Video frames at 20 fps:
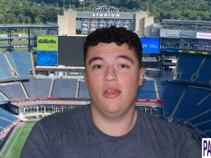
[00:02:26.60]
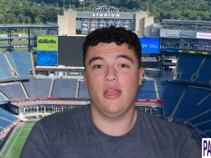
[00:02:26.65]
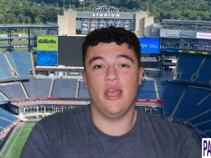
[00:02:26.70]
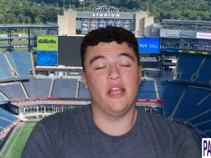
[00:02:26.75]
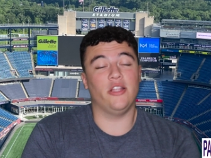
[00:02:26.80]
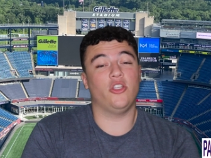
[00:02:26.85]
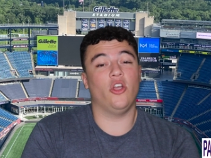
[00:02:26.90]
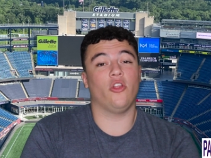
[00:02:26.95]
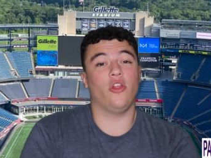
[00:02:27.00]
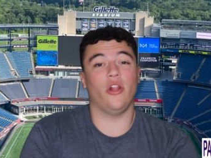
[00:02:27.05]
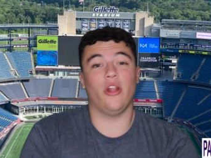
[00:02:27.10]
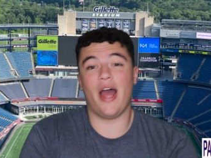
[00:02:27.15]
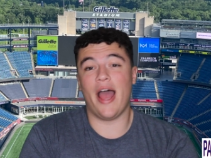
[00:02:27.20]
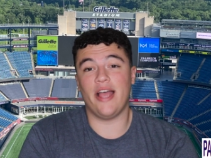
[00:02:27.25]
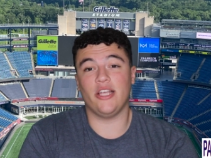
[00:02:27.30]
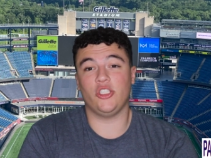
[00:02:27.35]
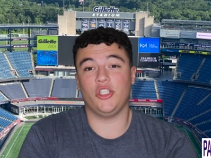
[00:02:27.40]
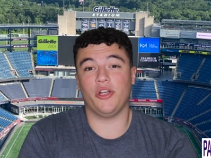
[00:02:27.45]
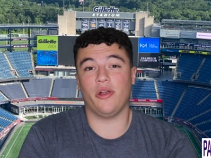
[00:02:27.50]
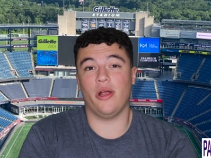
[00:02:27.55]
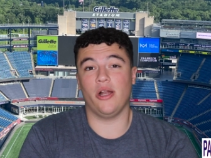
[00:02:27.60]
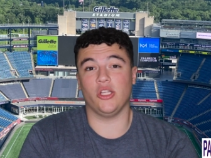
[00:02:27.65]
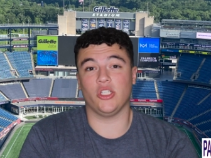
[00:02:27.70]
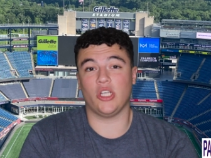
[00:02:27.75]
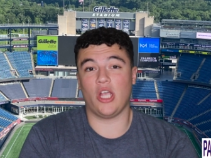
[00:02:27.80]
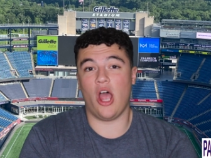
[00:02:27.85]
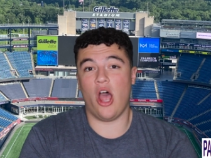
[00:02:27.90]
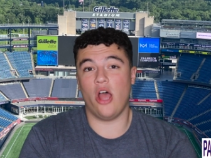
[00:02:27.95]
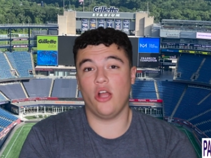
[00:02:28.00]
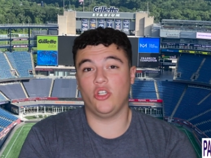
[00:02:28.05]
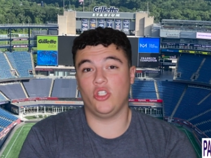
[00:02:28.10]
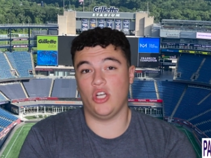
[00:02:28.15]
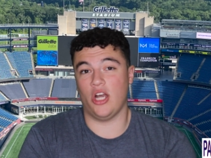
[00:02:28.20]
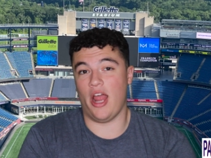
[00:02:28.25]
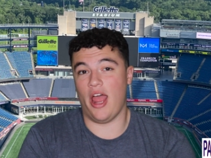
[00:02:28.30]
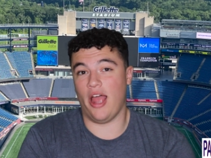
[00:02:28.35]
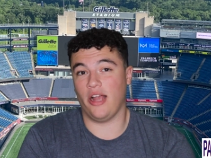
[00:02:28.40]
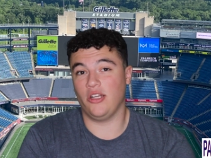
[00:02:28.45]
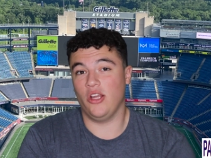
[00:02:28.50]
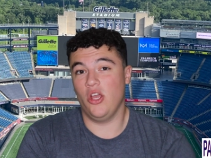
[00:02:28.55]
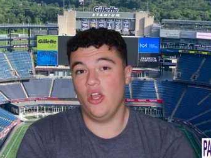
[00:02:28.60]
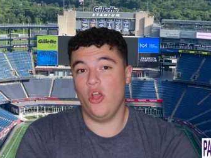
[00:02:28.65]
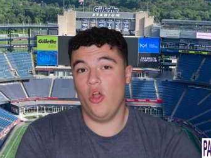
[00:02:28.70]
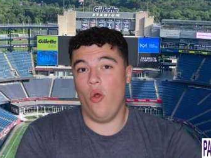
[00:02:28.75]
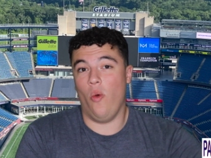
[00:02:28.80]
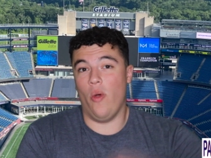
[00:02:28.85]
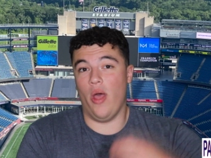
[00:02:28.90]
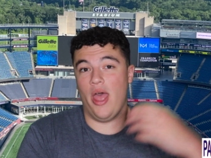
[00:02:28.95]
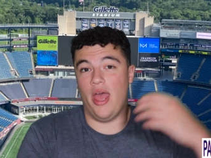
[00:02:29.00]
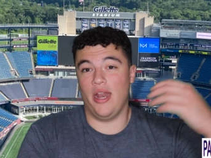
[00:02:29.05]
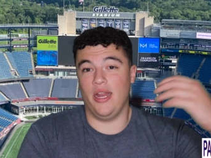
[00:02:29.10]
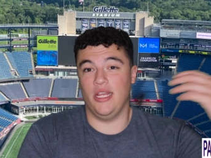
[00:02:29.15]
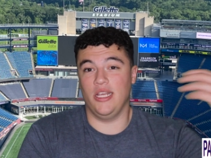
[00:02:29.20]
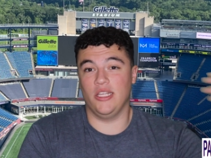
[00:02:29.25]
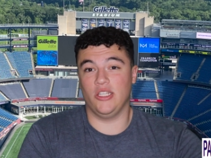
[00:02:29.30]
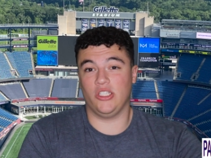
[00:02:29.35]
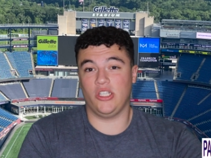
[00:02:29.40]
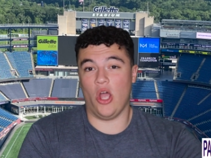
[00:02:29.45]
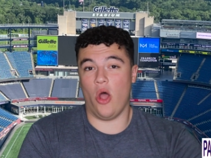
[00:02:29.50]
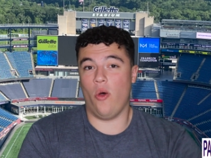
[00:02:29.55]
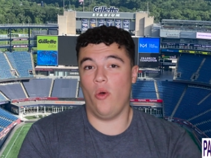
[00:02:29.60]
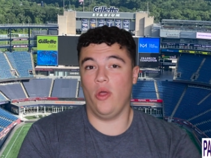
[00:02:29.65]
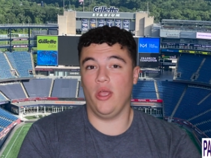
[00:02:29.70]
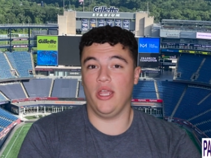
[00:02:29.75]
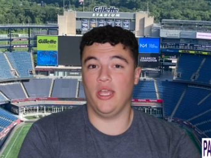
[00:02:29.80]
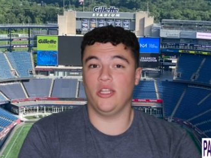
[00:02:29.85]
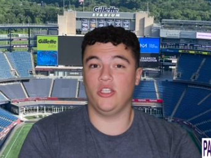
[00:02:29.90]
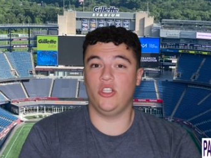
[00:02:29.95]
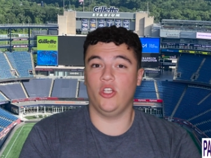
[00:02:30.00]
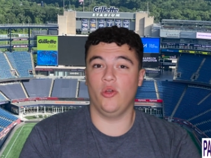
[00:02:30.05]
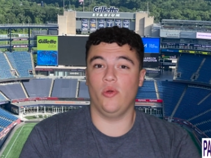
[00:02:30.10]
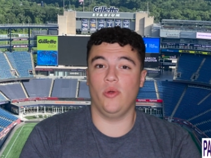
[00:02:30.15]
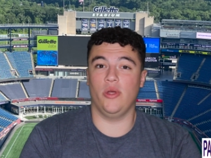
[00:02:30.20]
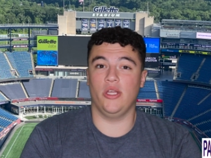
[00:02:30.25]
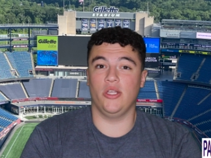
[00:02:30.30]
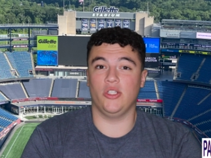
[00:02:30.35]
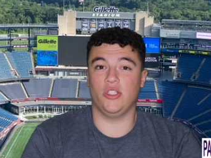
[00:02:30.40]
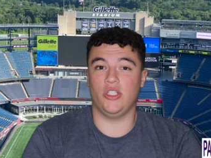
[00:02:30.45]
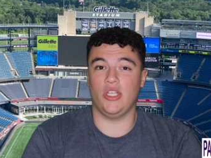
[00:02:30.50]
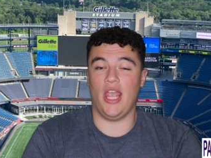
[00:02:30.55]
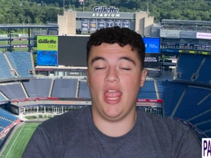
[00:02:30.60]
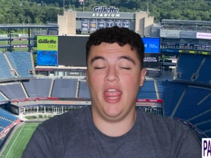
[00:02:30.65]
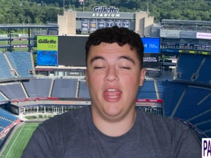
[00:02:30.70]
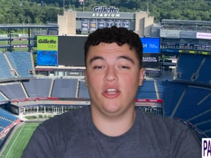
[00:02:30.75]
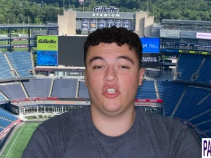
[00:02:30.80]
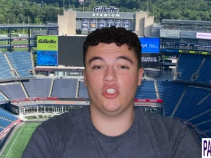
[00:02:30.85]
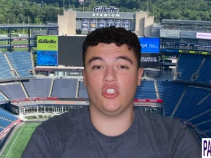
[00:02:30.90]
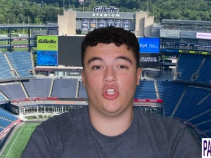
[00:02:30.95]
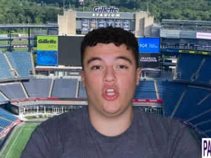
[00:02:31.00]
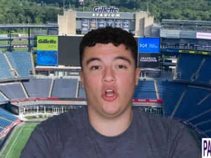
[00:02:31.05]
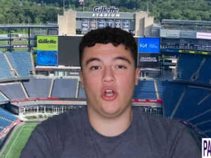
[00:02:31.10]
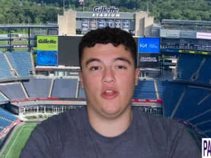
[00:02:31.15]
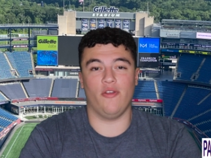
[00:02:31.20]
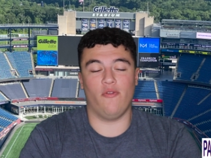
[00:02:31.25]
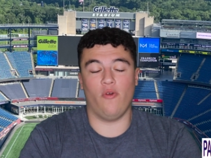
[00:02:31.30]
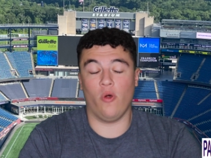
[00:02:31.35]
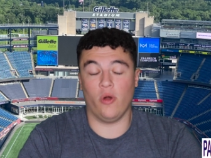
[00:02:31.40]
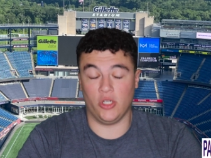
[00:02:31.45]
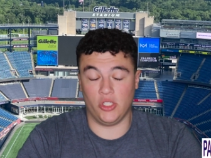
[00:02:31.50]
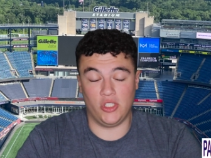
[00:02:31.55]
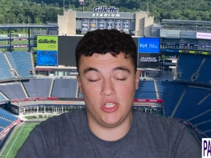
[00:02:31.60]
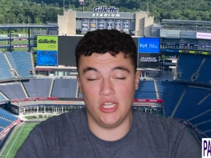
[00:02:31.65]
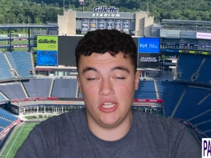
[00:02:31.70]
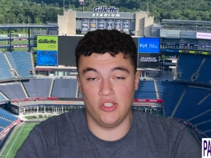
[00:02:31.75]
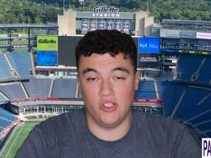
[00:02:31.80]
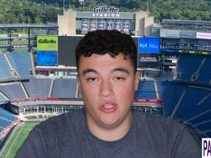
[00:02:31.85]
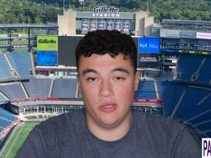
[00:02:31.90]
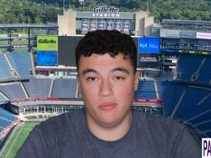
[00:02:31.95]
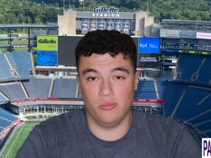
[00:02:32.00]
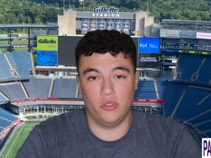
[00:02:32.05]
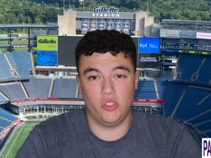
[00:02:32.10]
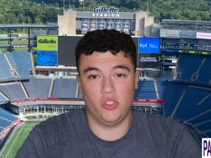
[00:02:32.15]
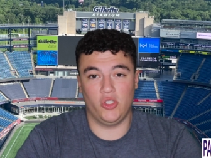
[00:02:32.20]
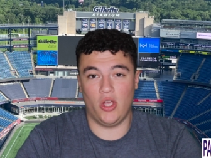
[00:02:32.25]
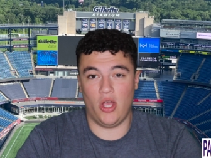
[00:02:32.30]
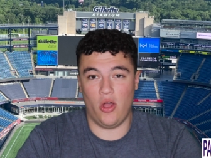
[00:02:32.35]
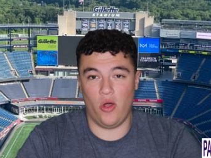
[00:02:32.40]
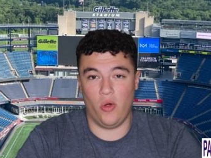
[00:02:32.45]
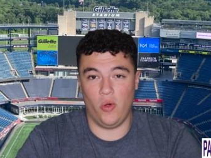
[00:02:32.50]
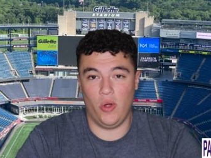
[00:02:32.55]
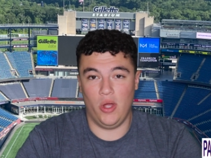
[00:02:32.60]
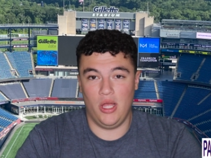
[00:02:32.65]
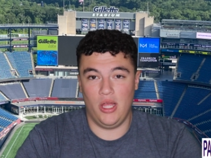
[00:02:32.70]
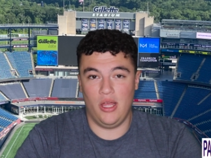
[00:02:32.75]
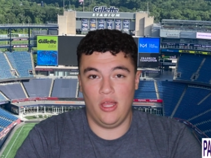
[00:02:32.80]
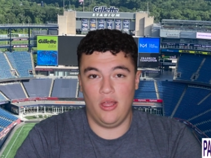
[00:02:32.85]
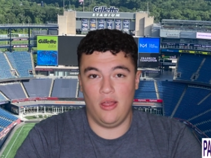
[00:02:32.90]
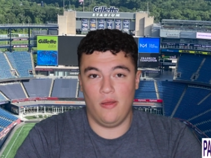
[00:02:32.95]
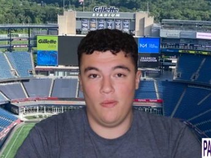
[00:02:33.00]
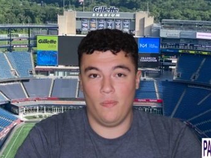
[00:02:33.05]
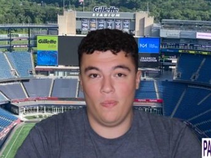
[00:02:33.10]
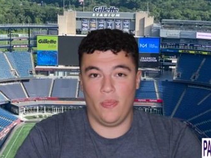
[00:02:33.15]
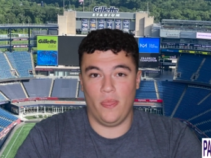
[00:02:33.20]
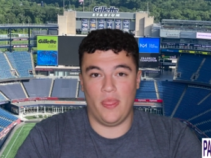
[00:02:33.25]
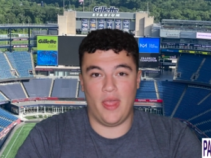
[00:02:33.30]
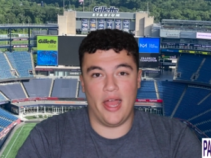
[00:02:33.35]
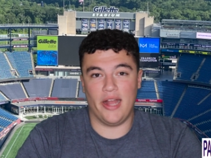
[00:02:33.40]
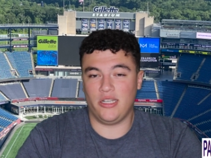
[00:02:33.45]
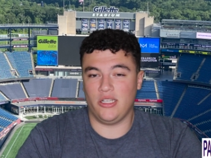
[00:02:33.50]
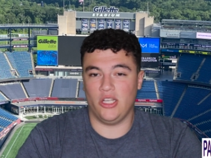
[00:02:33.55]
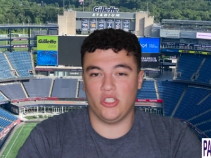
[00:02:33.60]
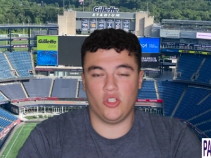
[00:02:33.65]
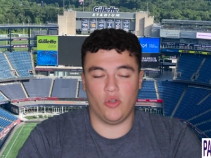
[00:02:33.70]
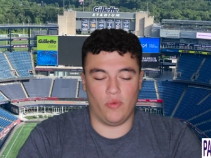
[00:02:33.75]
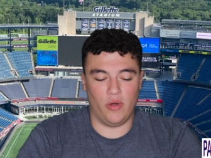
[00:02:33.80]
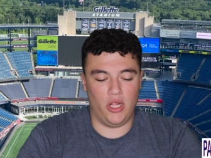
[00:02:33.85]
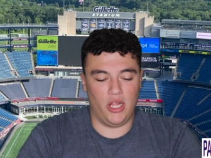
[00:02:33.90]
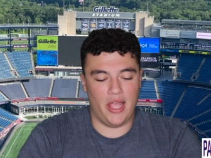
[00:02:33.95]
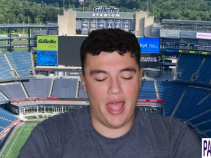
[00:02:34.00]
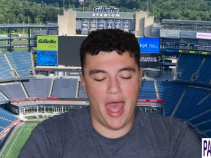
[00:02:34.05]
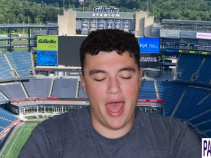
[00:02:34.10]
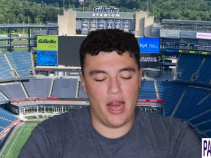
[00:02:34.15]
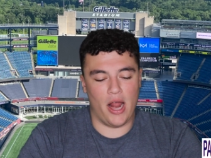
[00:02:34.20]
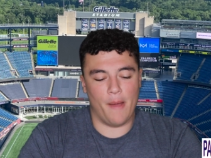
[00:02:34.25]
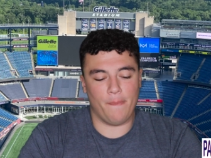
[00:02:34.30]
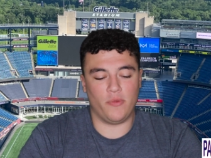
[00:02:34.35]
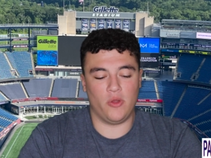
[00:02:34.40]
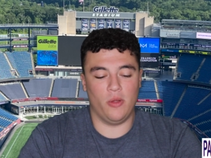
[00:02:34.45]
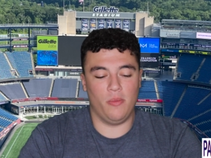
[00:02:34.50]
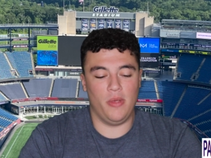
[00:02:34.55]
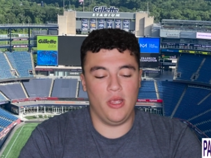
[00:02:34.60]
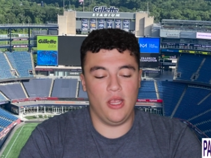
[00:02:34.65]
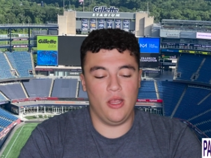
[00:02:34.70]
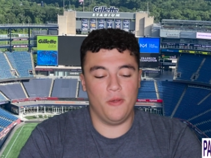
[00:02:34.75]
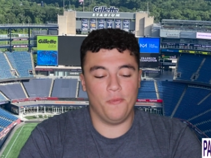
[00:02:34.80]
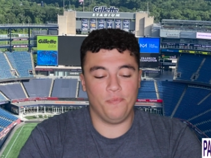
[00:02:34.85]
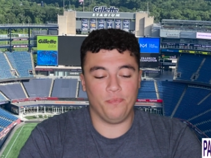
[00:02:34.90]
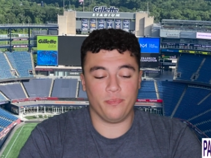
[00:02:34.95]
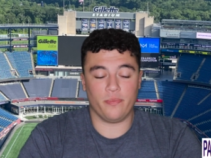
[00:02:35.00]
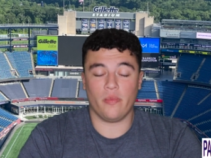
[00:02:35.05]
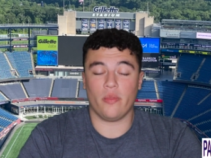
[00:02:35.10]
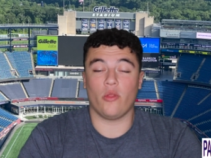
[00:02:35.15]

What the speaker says: until the last year on his contract when he's going into his age 34 season. So that doesn't really add up to me.